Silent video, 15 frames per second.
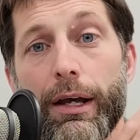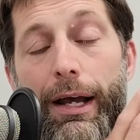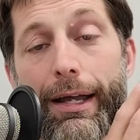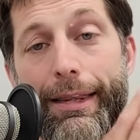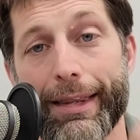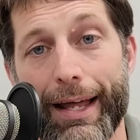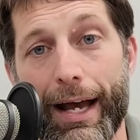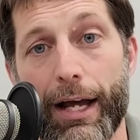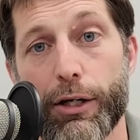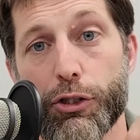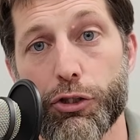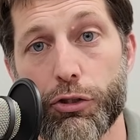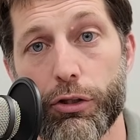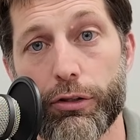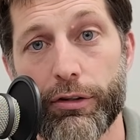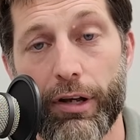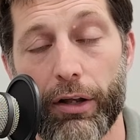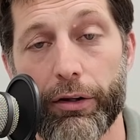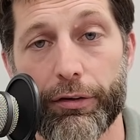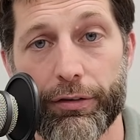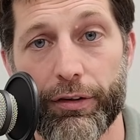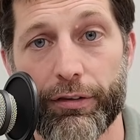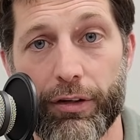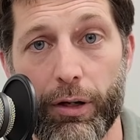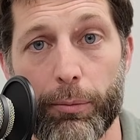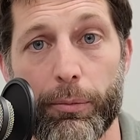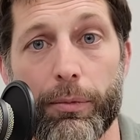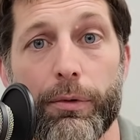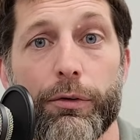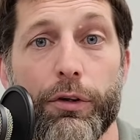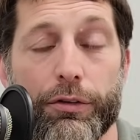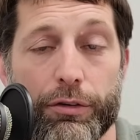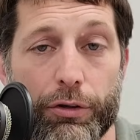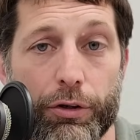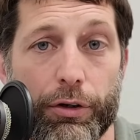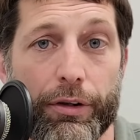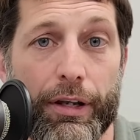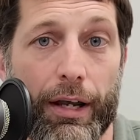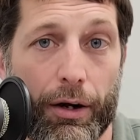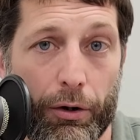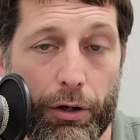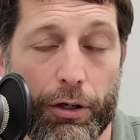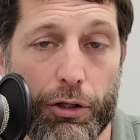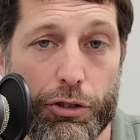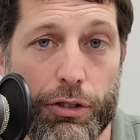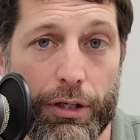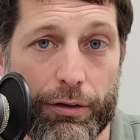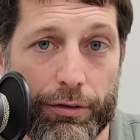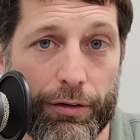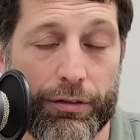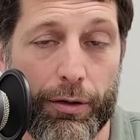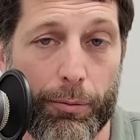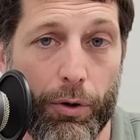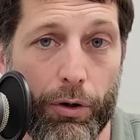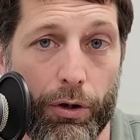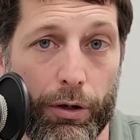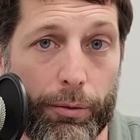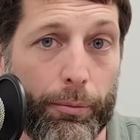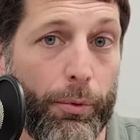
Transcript: And that should tell the system to turn the air conditioning system on.